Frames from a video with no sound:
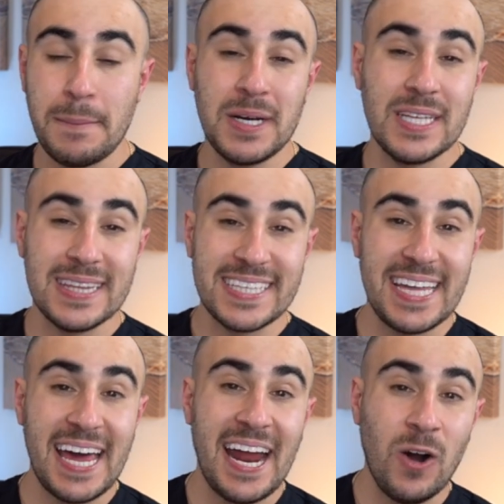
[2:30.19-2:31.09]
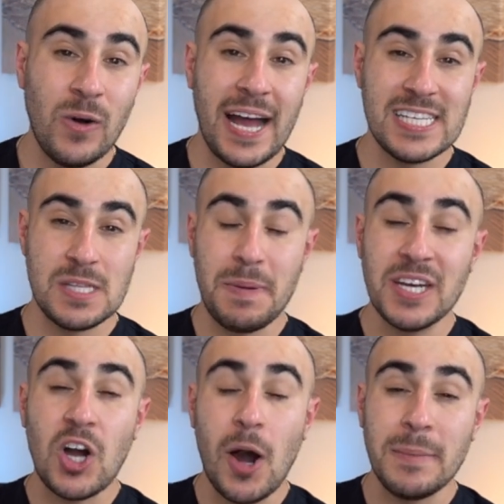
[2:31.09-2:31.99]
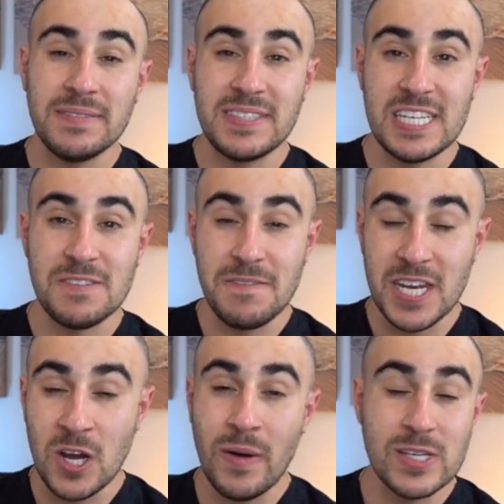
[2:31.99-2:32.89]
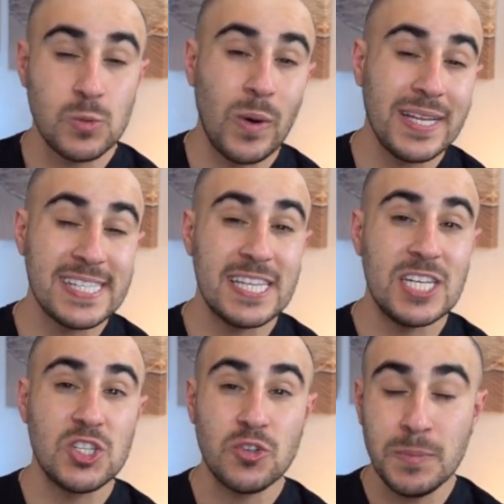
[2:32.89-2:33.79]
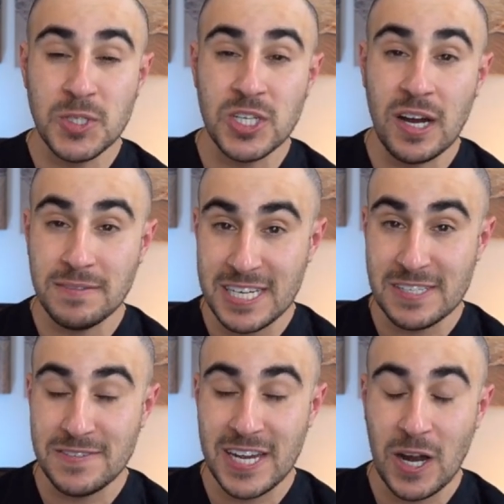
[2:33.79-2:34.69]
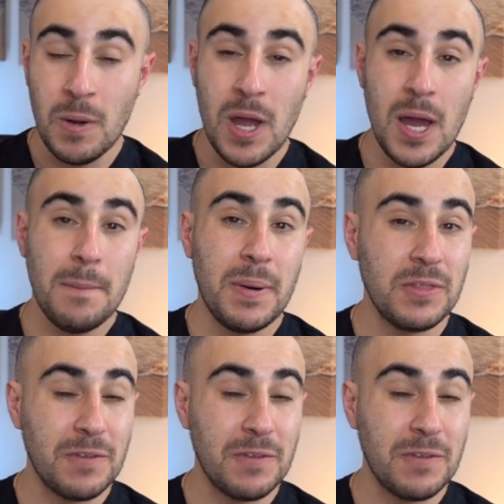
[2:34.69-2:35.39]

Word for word: gonna link that out as the pinned comment of today's video as well as in the description of today's video. But the